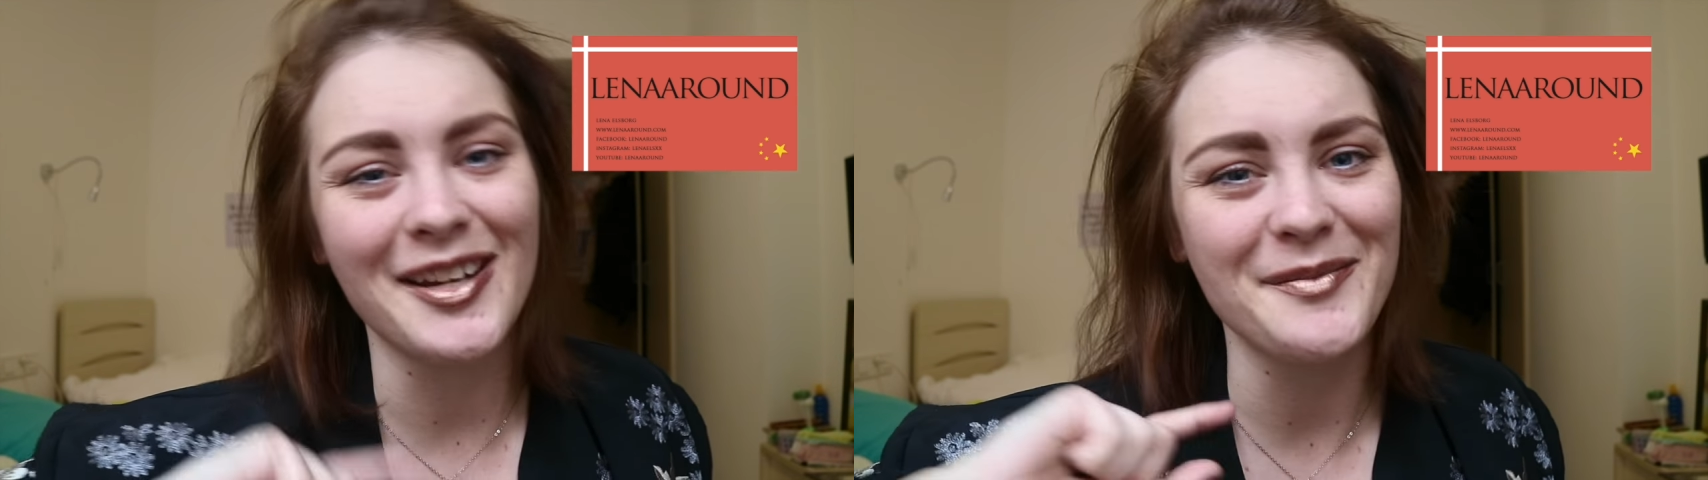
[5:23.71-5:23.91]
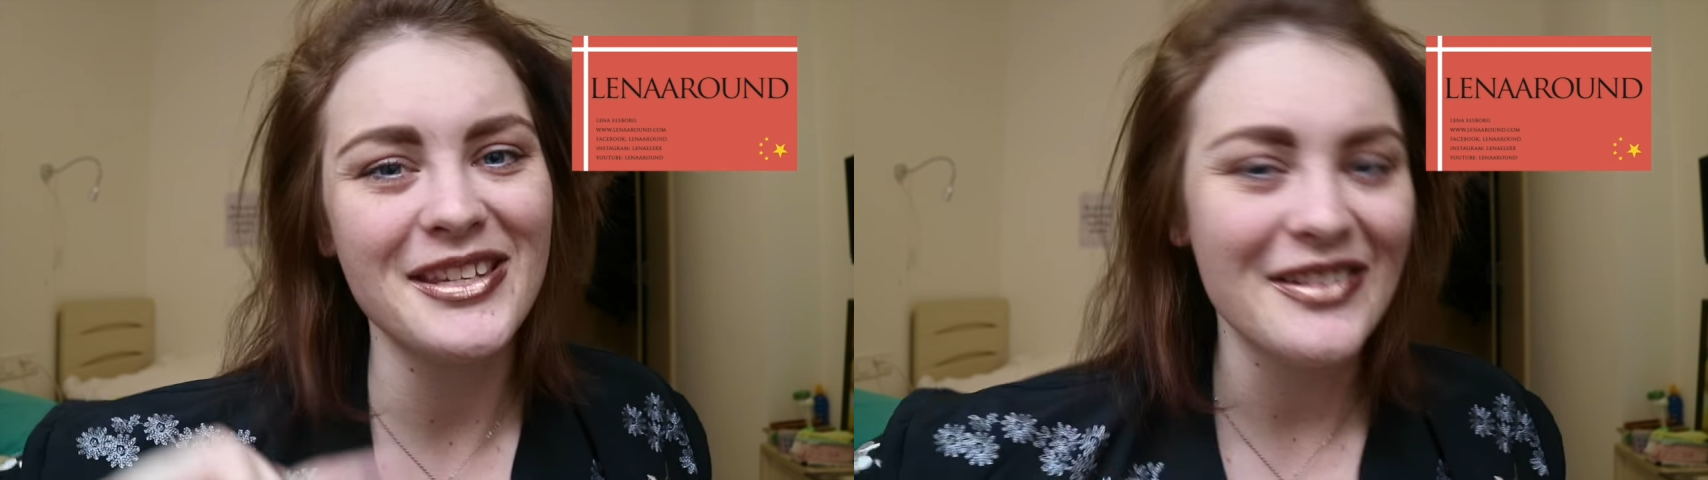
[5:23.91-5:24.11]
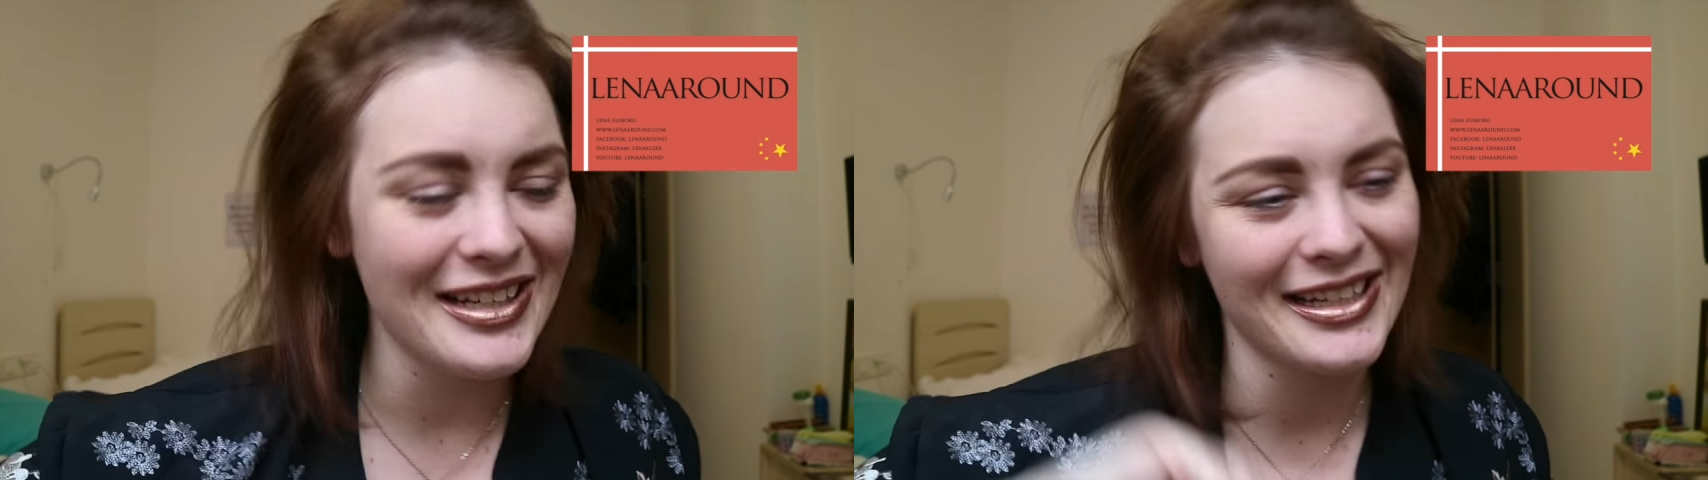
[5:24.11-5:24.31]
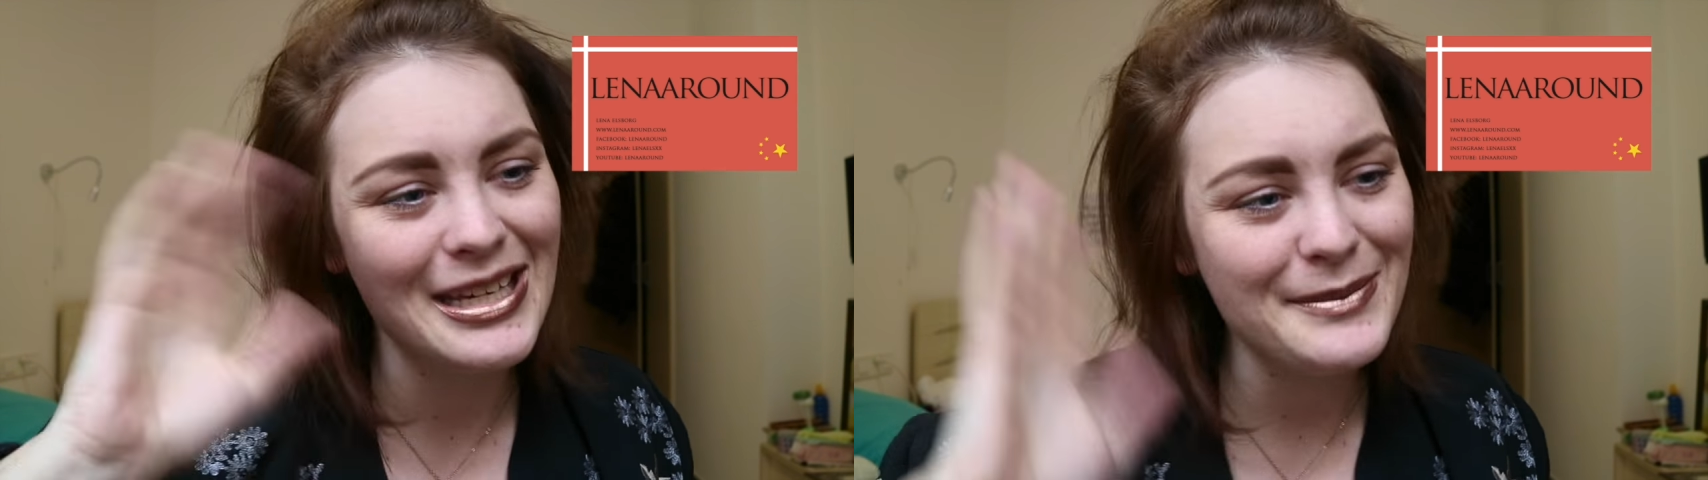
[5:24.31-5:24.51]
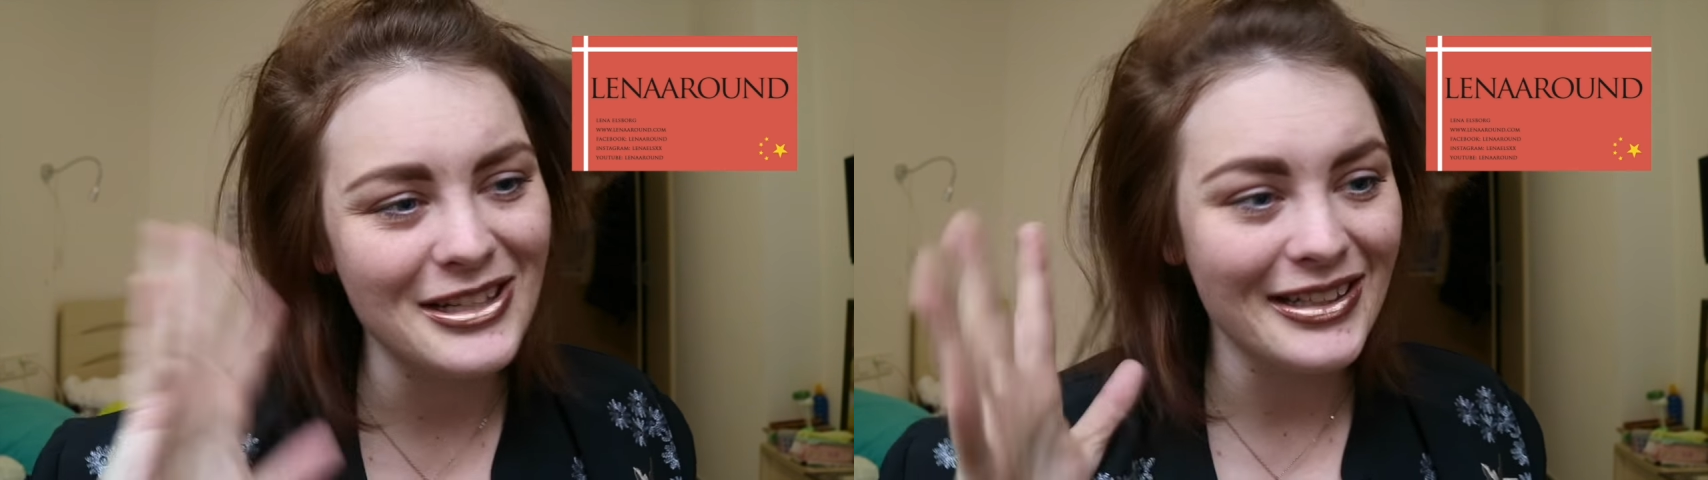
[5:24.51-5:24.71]
I'm sorry, I
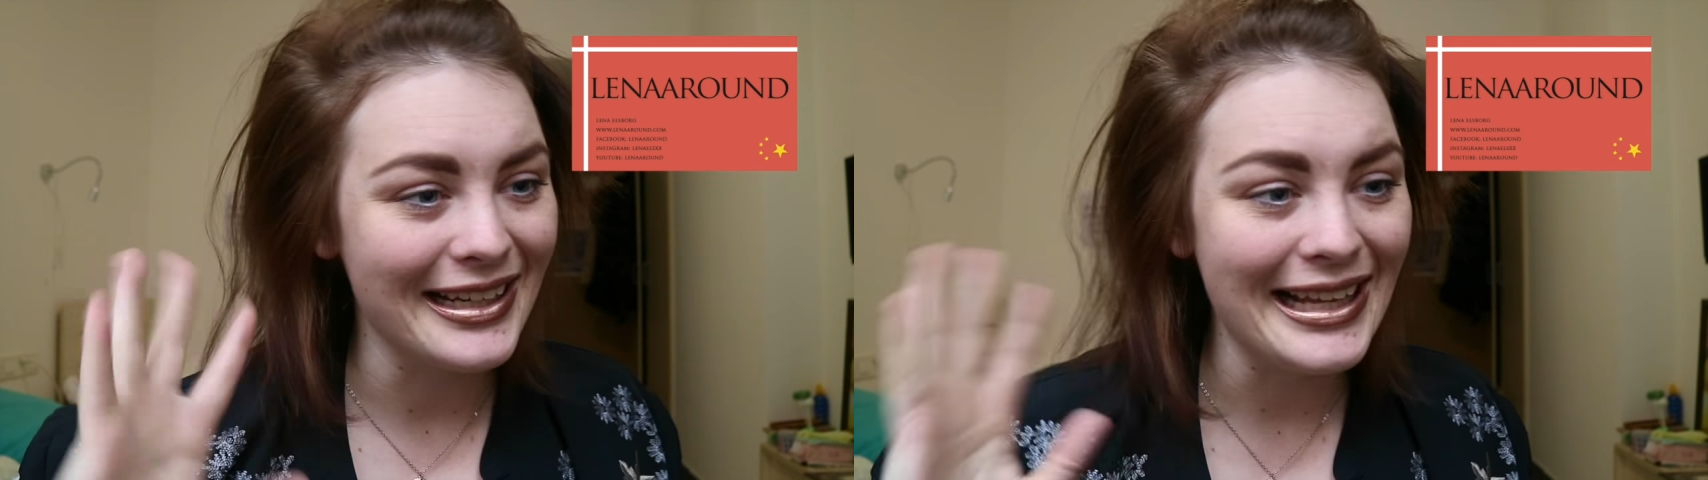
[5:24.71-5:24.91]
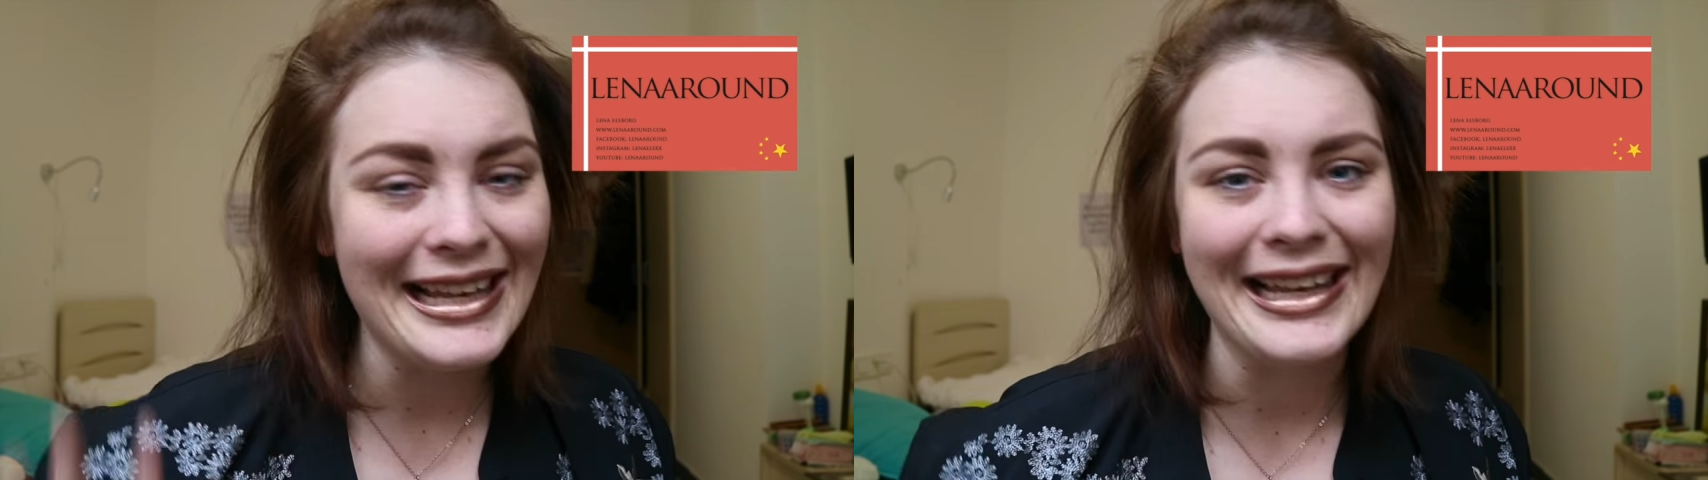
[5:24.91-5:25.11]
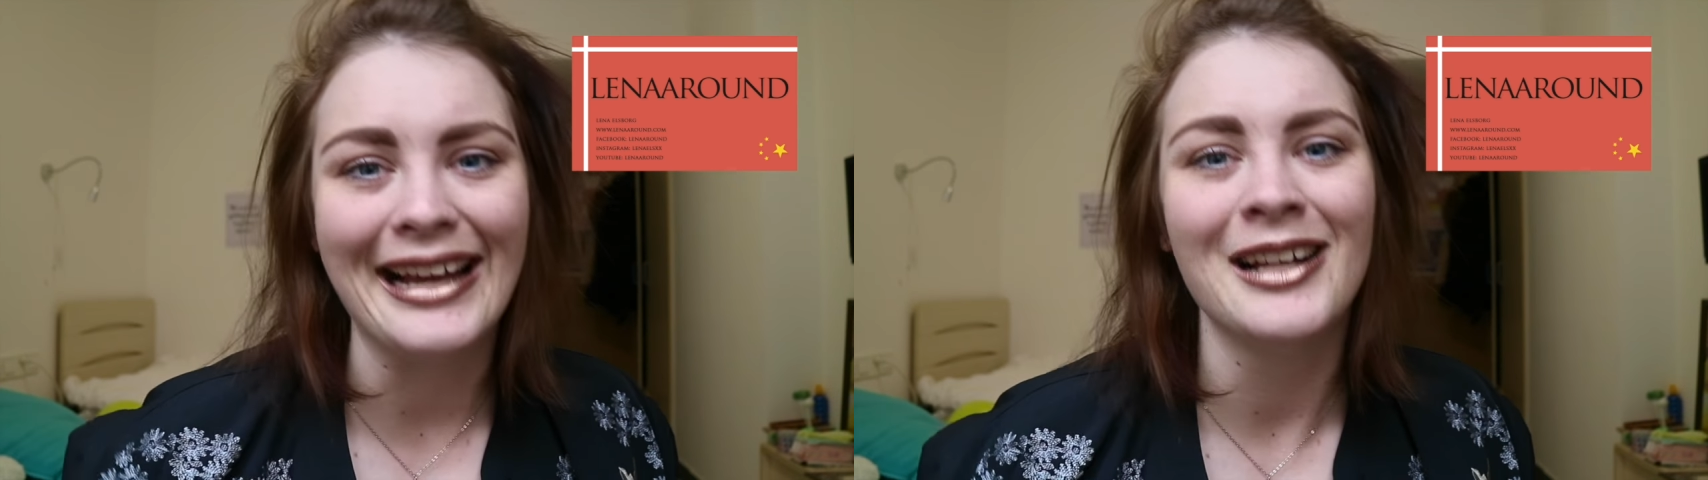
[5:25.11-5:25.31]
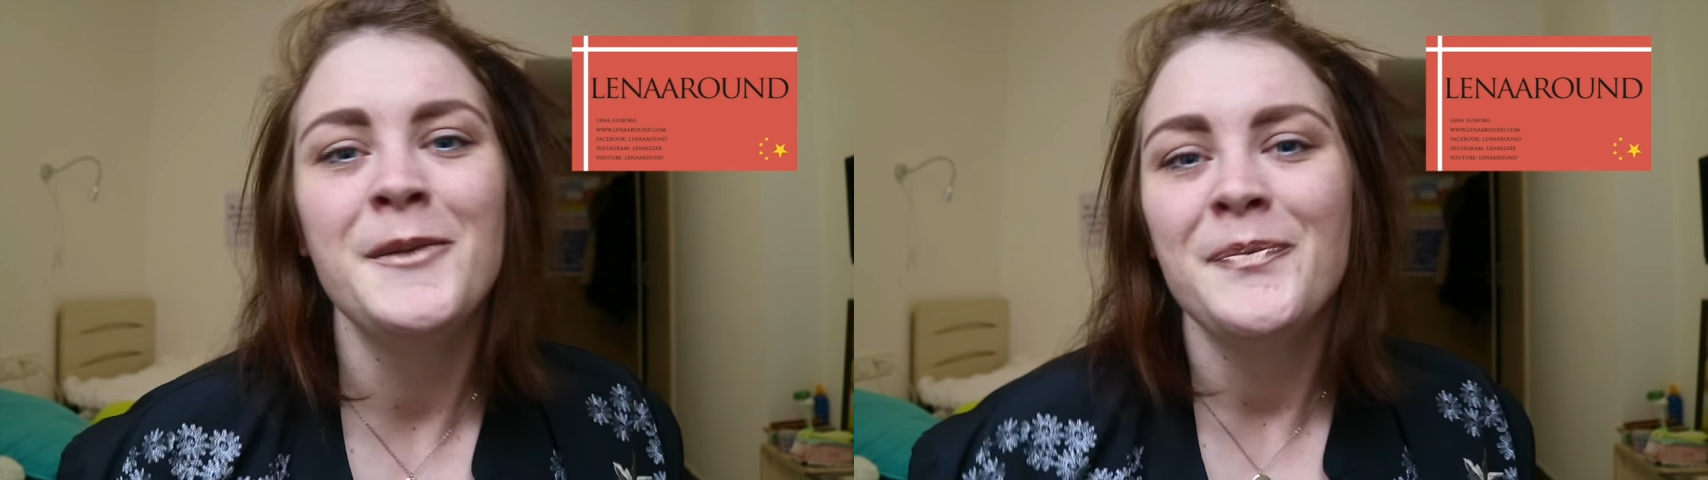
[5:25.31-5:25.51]
keep talking la la la.